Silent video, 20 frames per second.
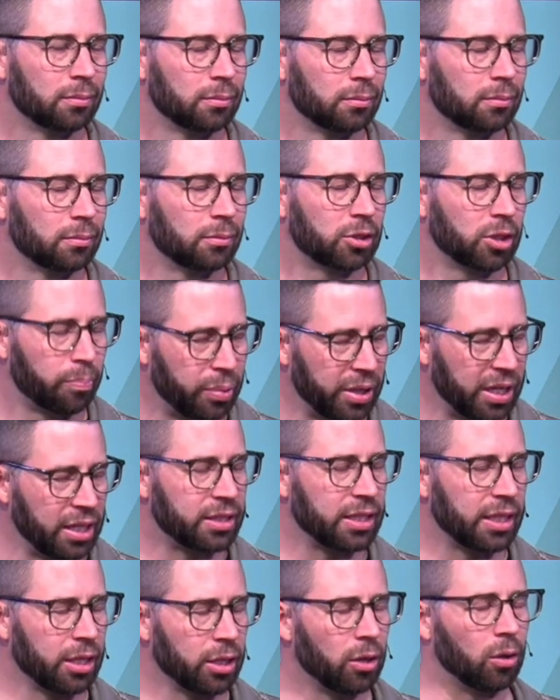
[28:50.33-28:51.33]
It's a big
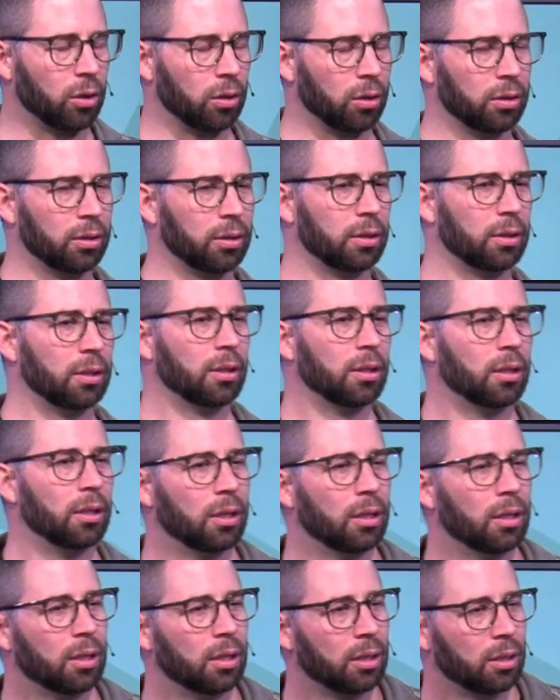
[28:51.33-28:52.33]
deal.
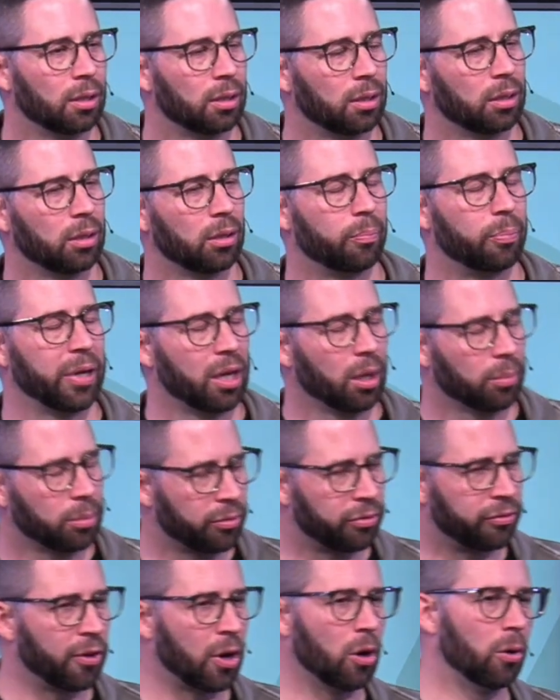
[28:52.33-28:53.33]
Pick up the
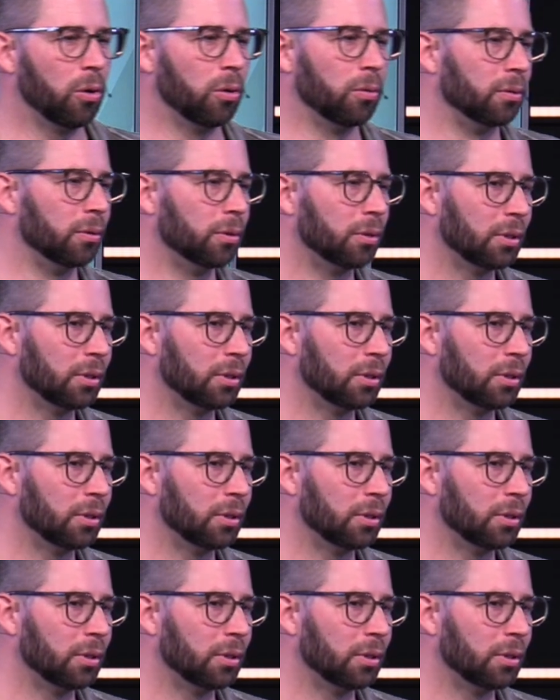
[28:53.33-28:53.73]
phone.